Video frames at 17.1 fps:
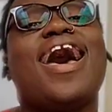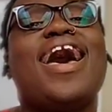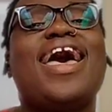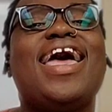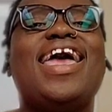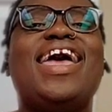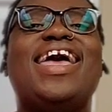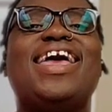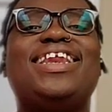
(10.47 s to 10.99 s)

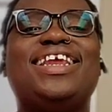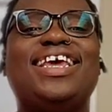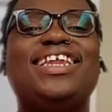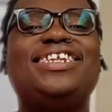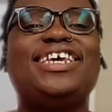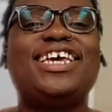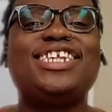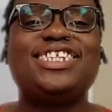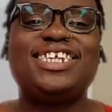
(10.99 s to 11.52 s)
And
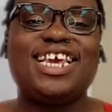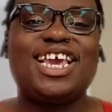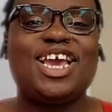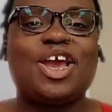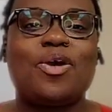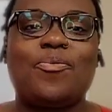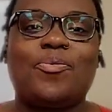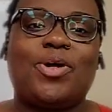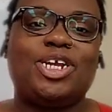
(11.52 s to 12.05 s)
debt to
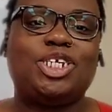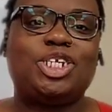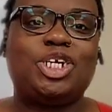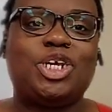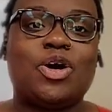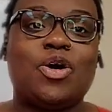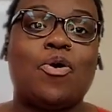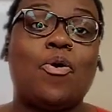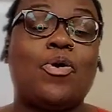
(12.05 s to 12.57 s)
income
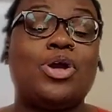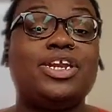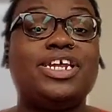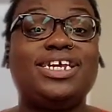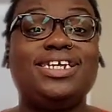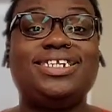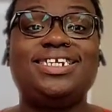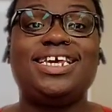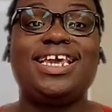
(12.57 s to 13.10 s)
ratio, or
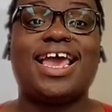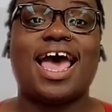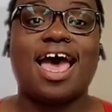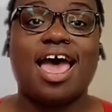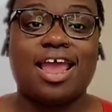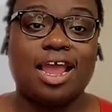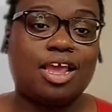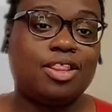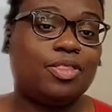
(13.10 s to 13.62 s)

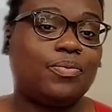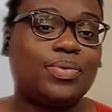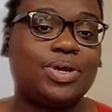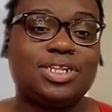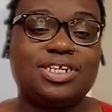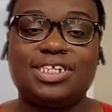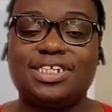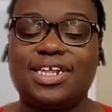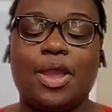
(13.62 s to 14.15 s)
DTI, in the real
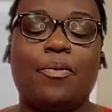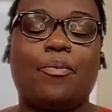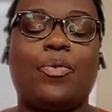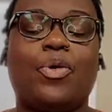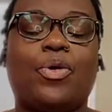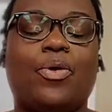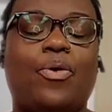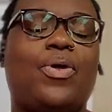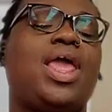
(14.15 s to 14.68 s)
estate
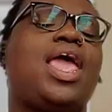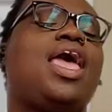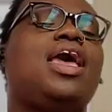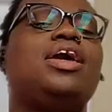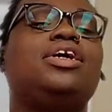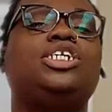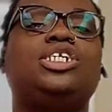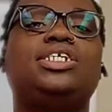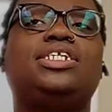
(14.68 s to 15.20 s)
world,
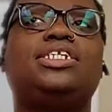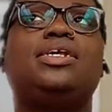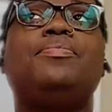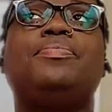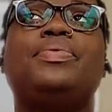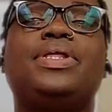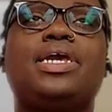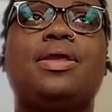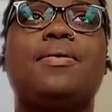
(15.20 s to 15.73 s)
it's just
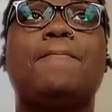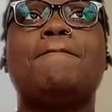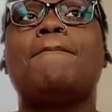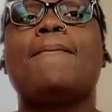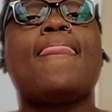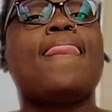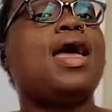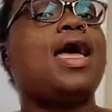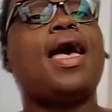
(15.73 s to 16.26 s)
simply
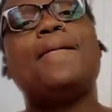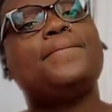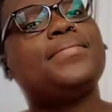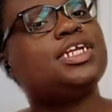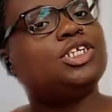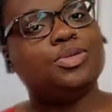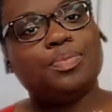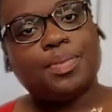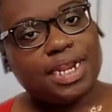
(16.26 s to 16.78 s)
how
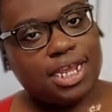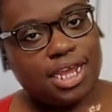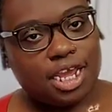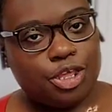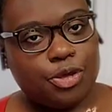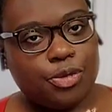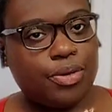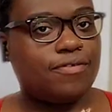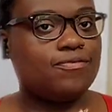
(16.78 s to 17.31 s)
much money can
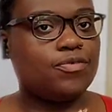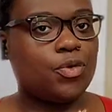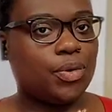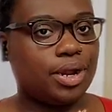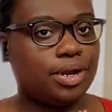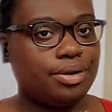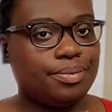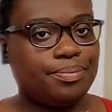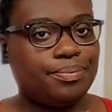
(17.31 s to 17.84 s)
you
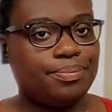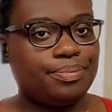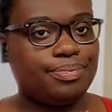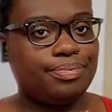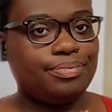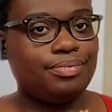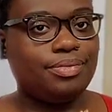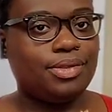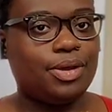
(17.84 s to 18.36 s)
afford.
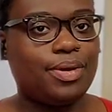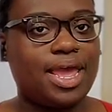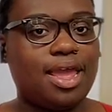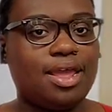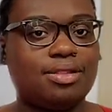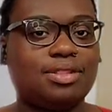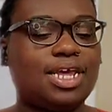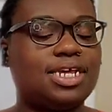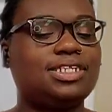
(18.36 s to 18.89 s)

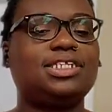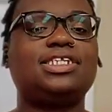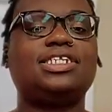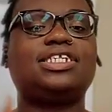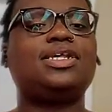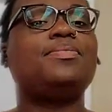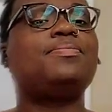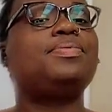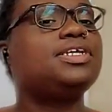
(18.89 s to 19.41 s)
Okay, that's the
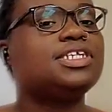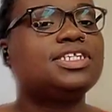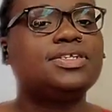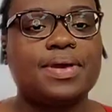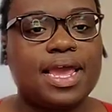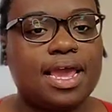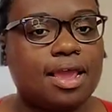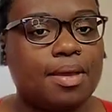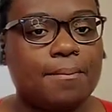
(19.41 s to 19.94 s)
simplest
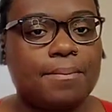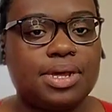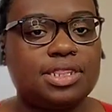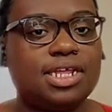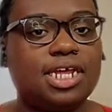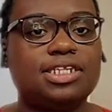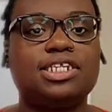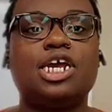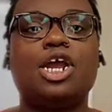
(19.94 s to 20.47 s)
way I can put
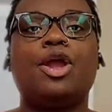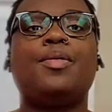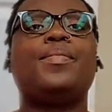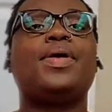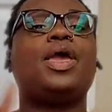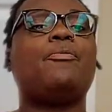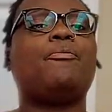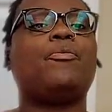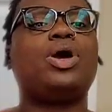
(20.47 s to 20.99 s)
that term
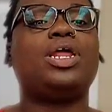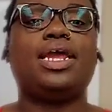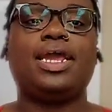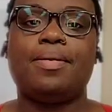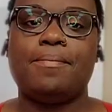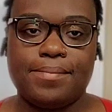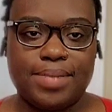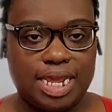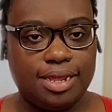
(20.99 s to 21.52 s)
and what
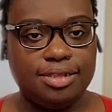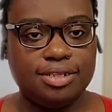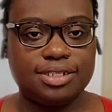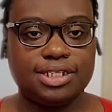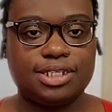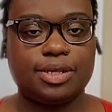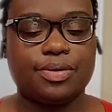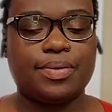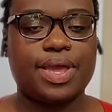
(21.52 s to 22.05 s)
it
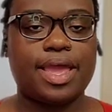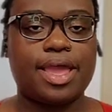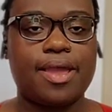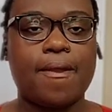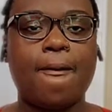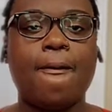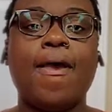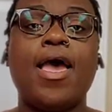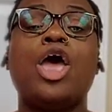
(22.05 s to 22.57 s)
means. Okay,
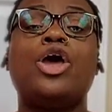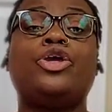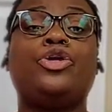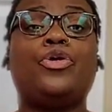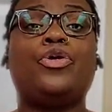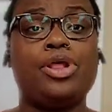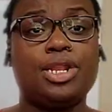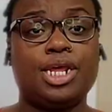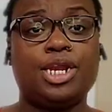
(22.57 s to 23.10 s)

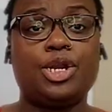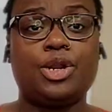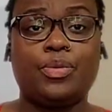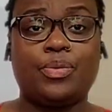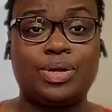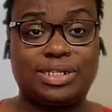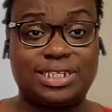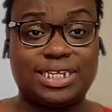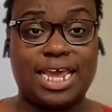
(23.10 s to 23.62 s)
your lender
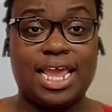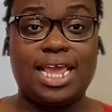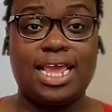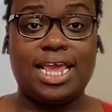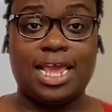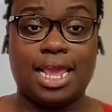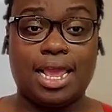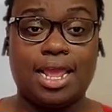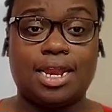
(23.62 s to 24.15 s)
will take
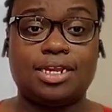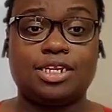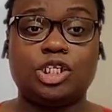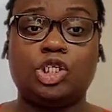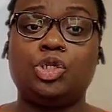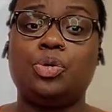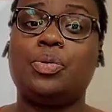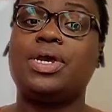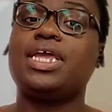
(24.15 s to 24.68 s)

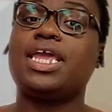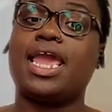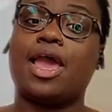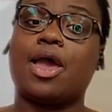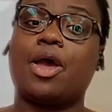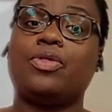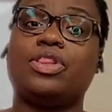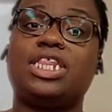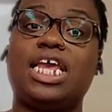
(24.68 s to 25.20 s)
into
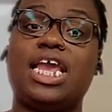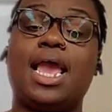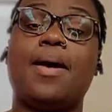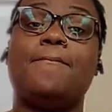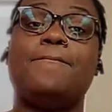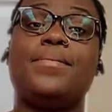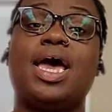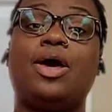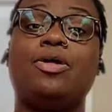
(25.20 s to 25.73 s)
account the
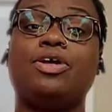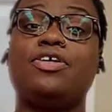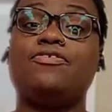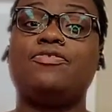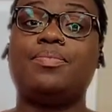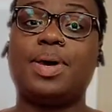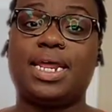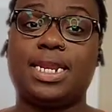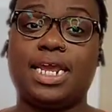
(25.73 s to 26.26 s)
amount of
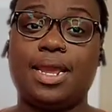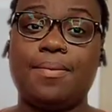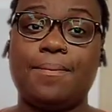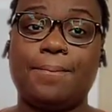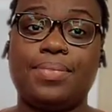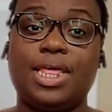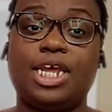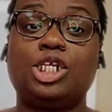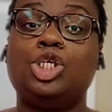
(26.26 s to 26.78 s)
money
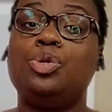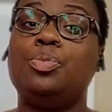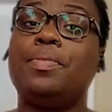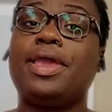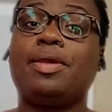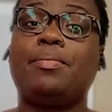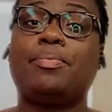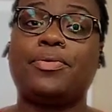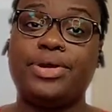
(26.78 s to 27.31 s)
that you
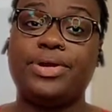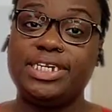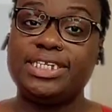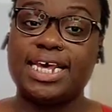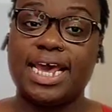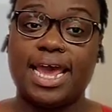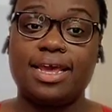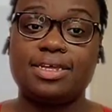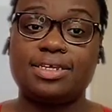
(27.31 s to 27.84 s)
make
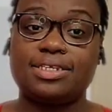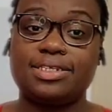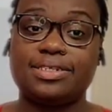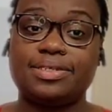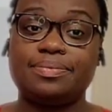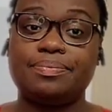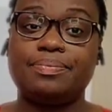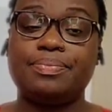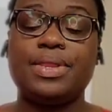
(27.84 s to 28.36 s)
pre-tax
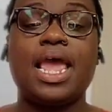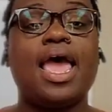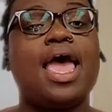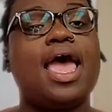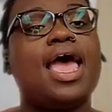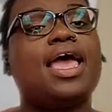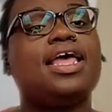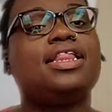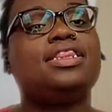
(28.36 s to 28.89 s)

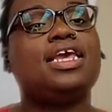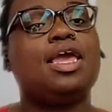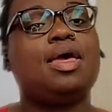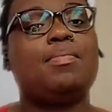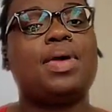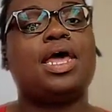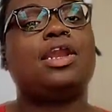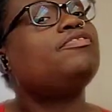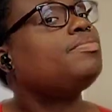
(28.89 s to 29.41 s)
and the
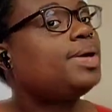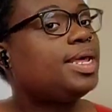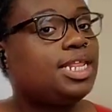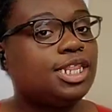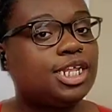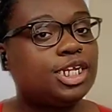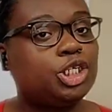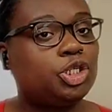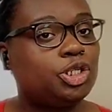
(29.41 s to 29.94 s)
amount of money
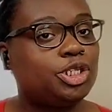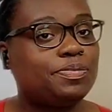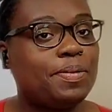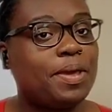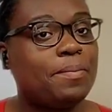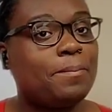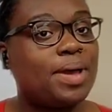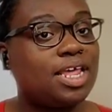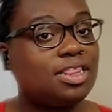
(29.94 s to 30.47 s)
that you
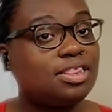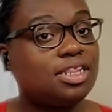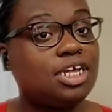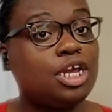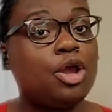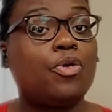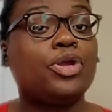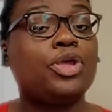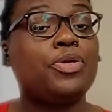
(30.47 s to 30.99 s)
spend monthly
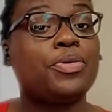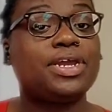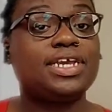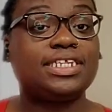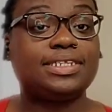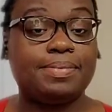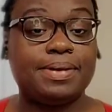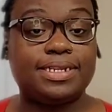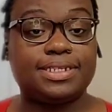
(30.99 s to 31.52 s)
on your
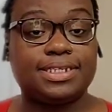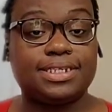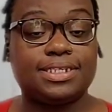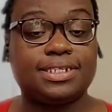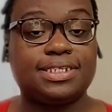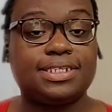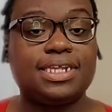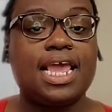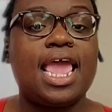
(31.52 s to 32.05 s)

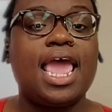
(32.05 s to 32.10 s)
expenses.